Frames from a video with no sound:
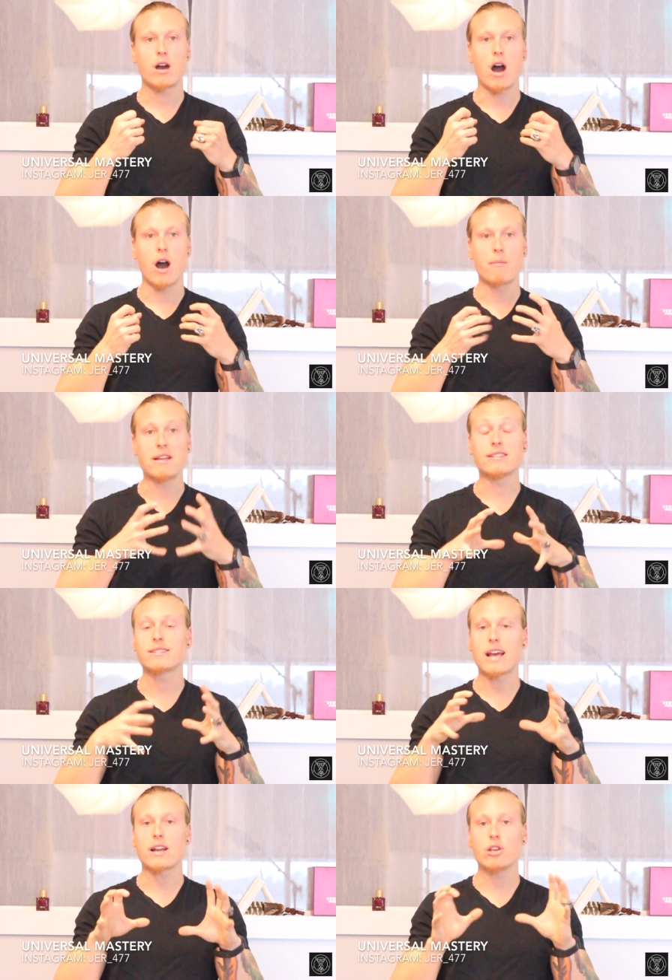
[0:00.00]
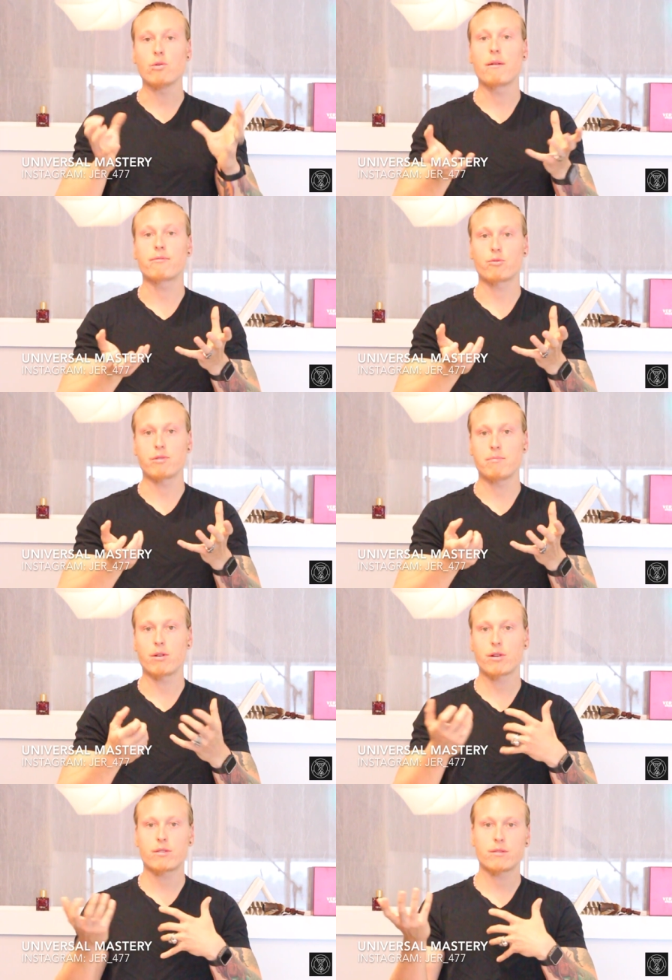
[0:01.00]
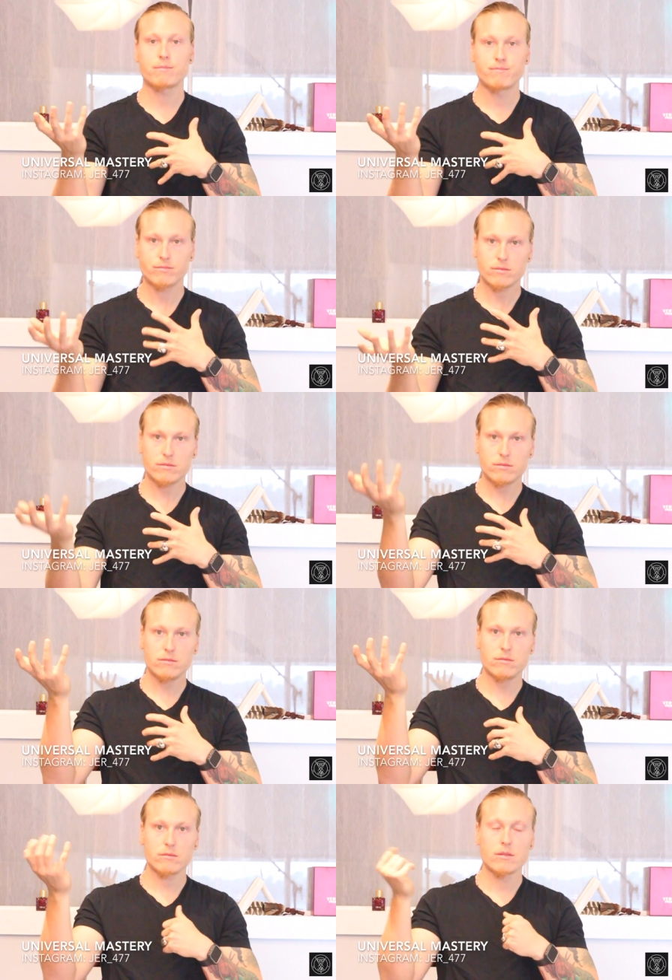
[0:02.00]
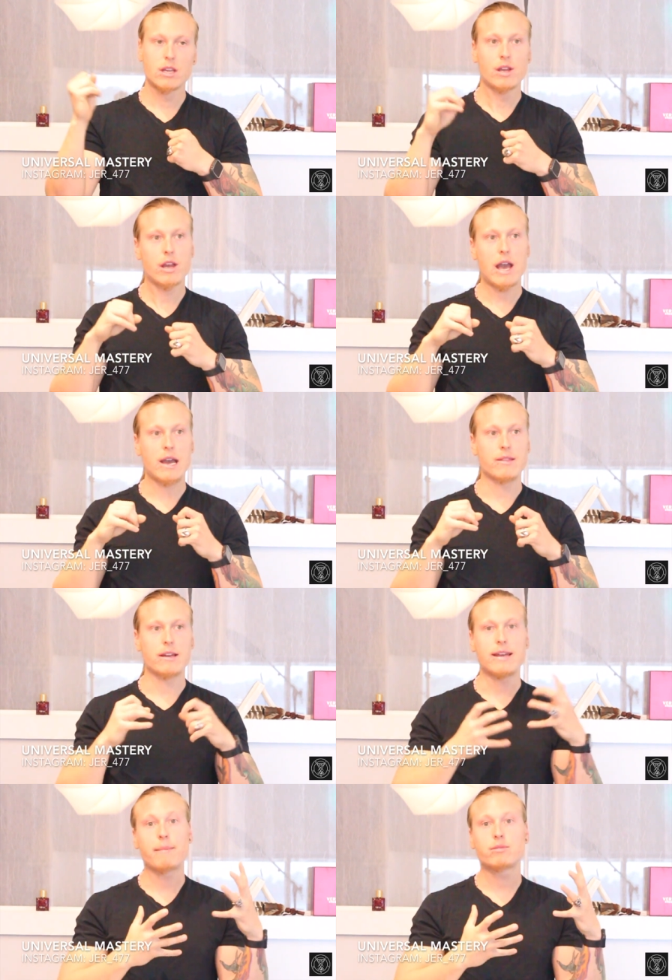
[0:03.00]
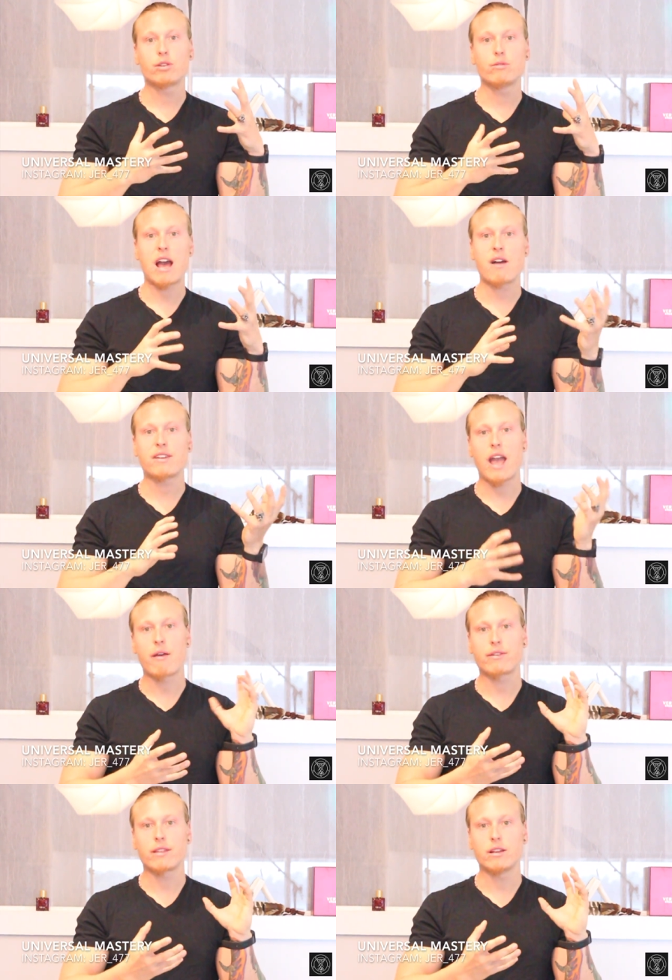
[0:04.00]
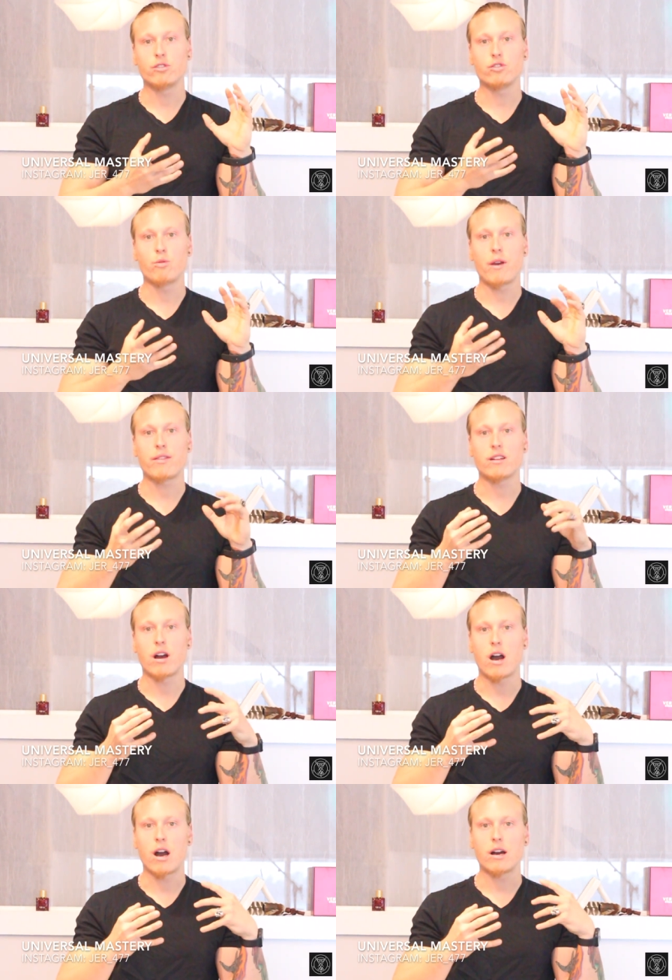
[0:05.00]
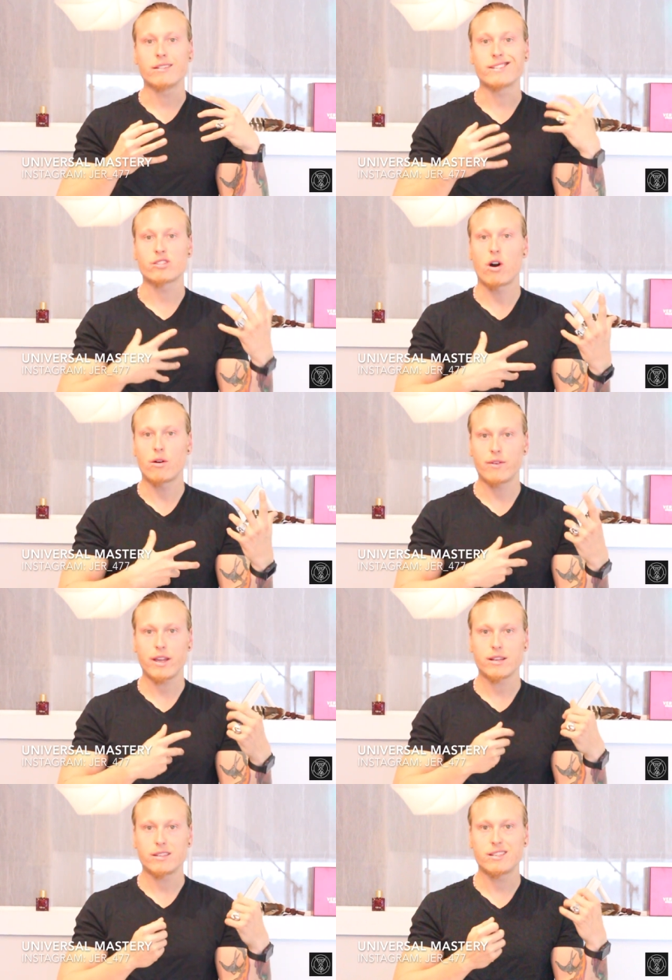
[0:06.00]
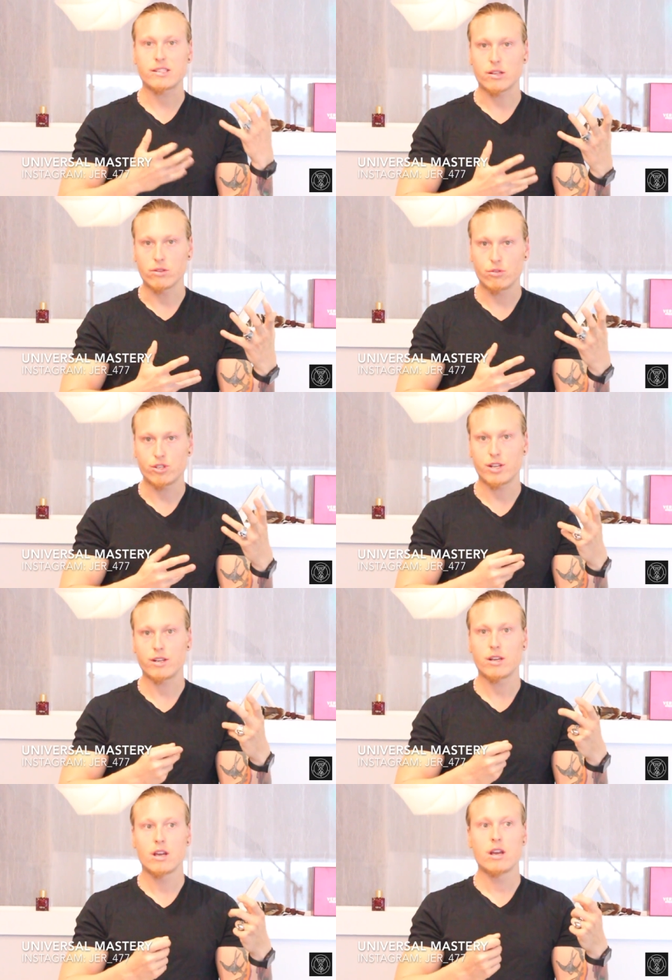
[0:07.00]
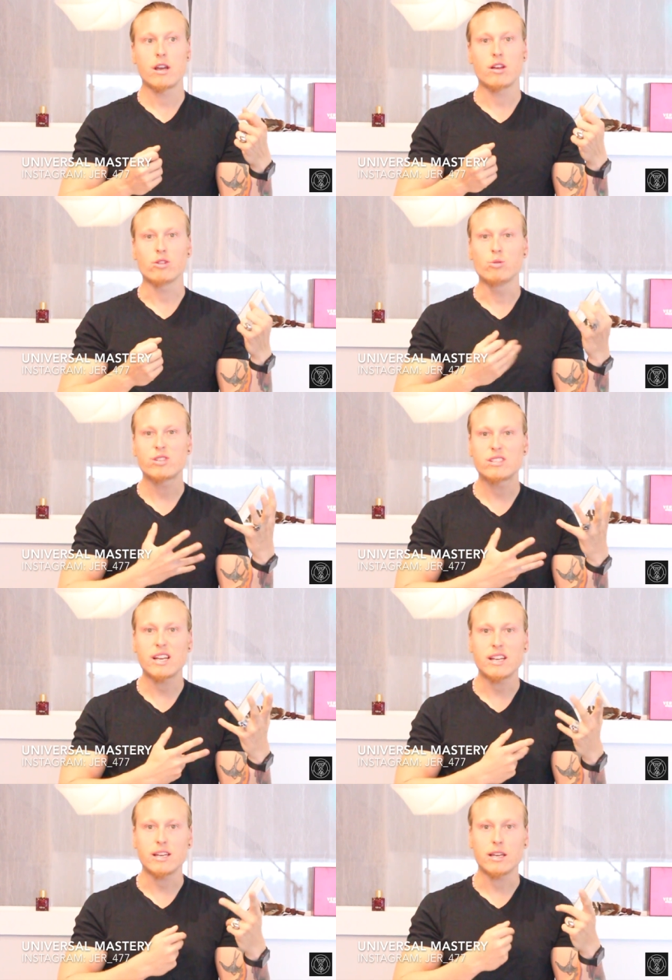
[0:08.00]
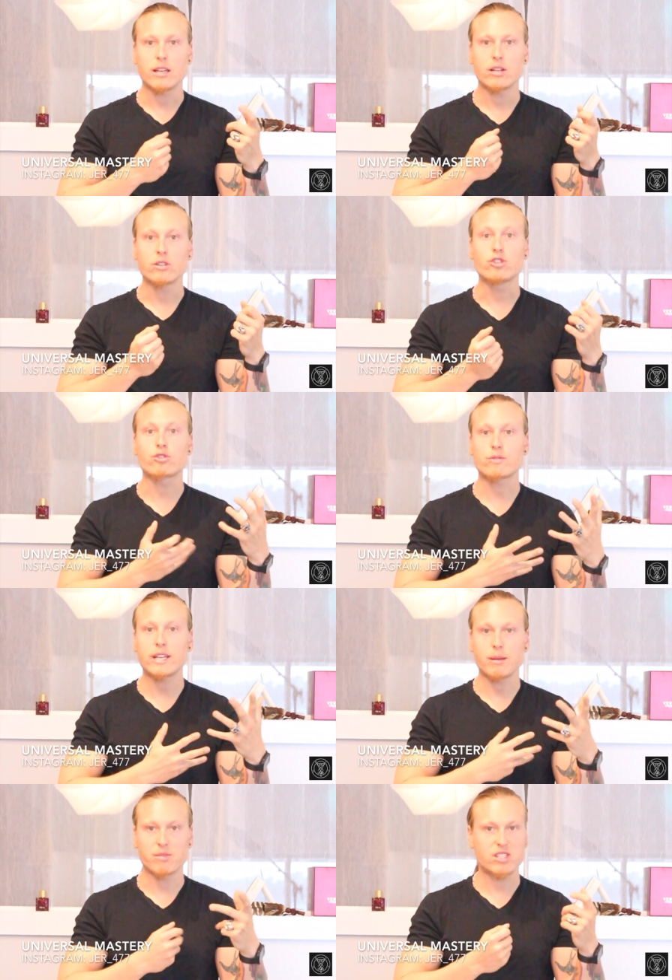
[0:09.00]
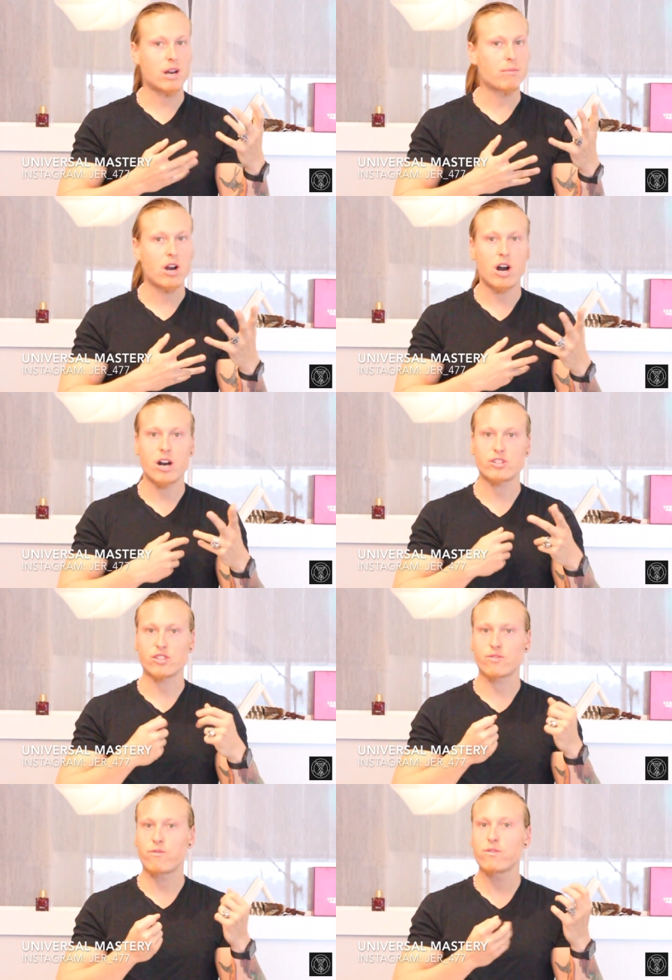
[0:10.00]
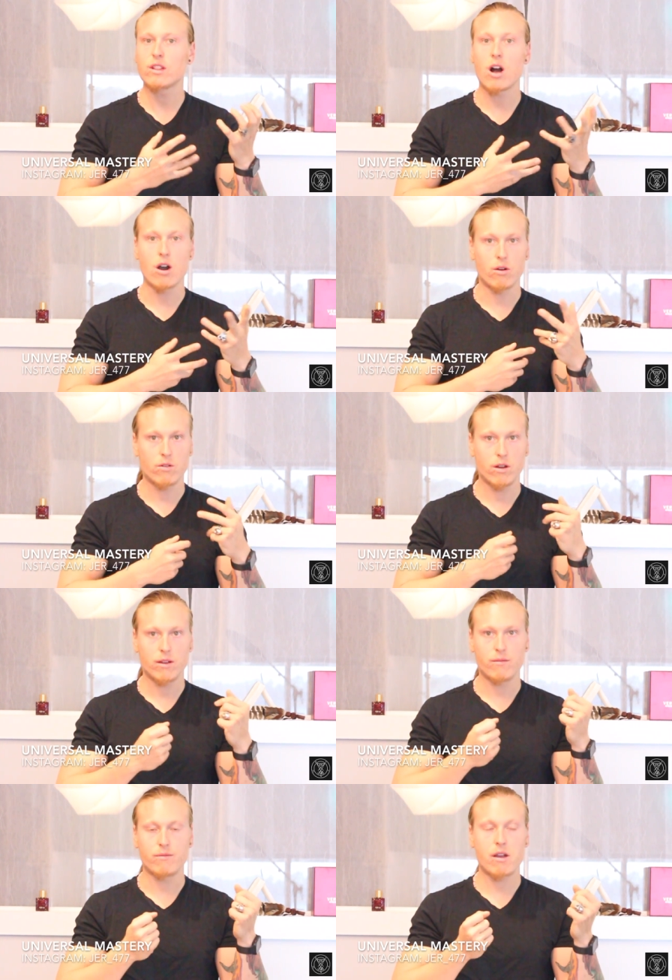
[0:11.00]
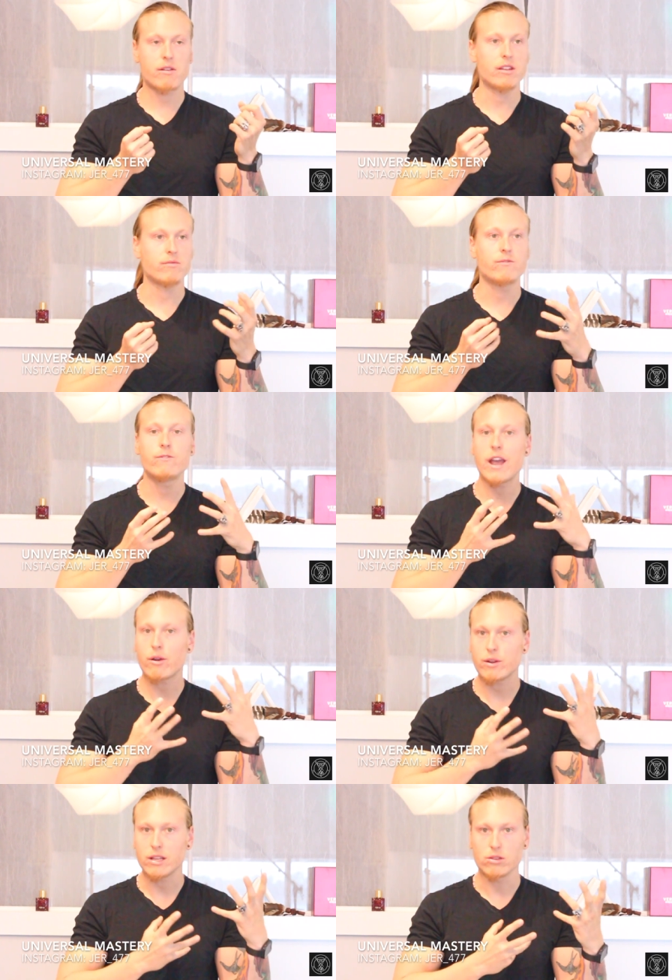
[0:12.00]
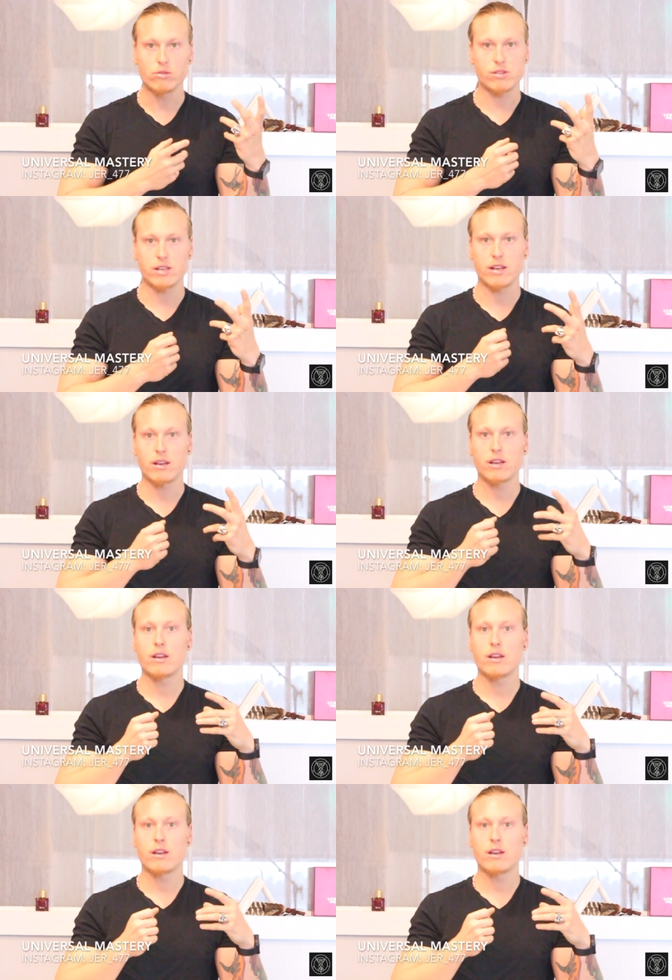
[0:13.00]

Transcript: um, and setting you up for rebirth, and then Neptune having everything to do with uh, dissolving, dissolution, lucidity, dreams, subconscious, flow, very very lucid